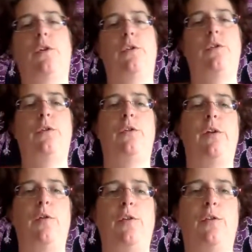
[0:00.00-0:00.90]
to do a
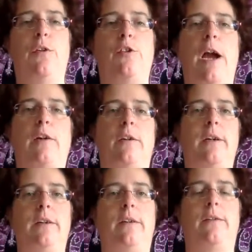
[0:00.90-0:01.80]
series on the
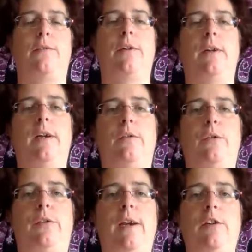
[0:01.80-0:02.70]
chakras for the next
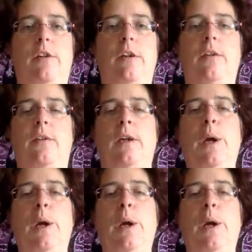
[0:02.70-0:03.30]
few sessions,